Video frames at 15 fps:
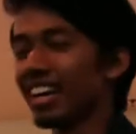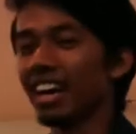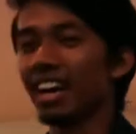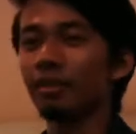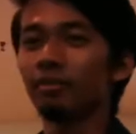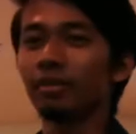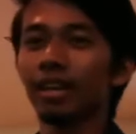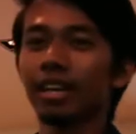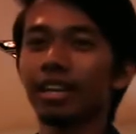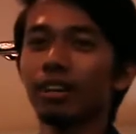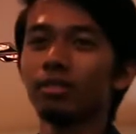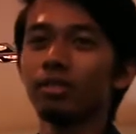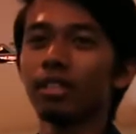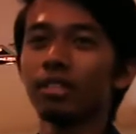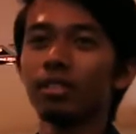I am
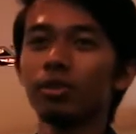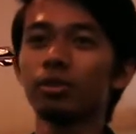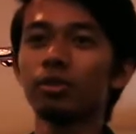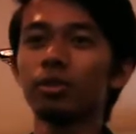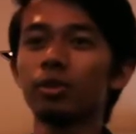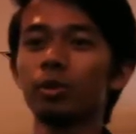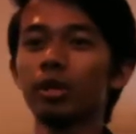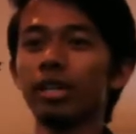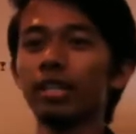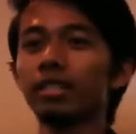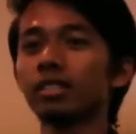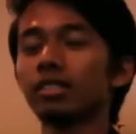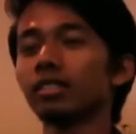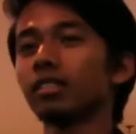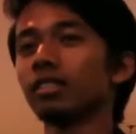accounting student,
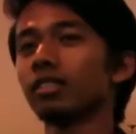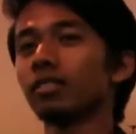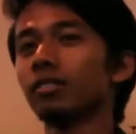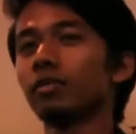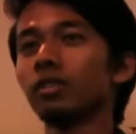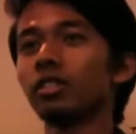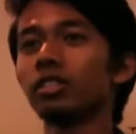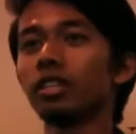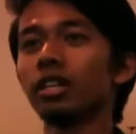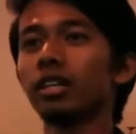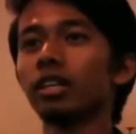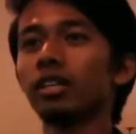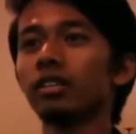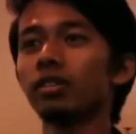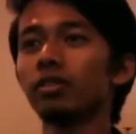first
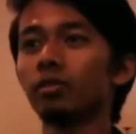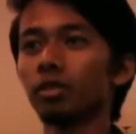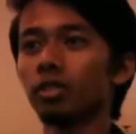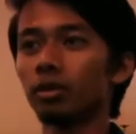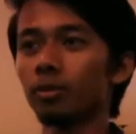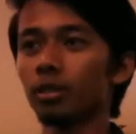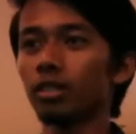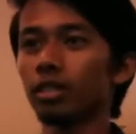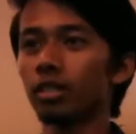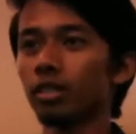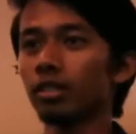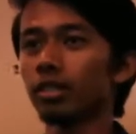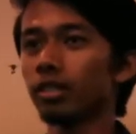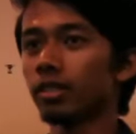year, first semester.